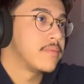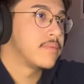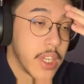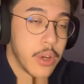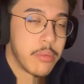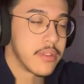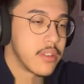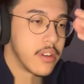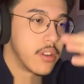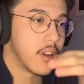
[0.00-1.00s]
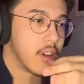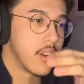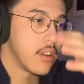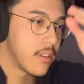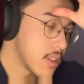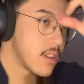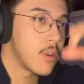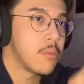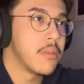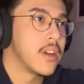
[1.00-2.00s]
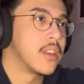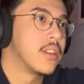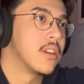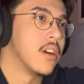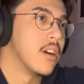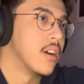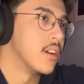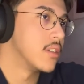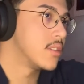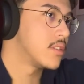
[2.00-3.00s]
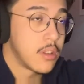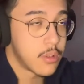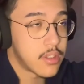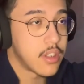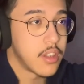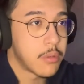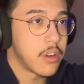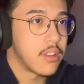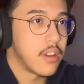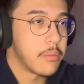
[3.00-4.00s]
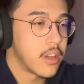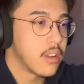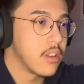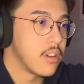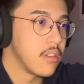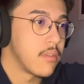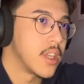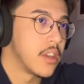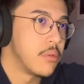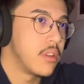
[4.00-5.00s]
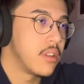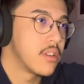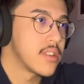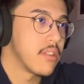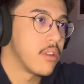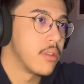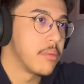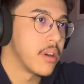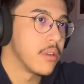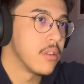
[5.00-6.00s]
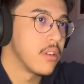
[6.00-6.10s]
Therapist, there you go. Oh my gosh. He looks clean right there, I'm not gonna lie. Dang, he really does have all the power.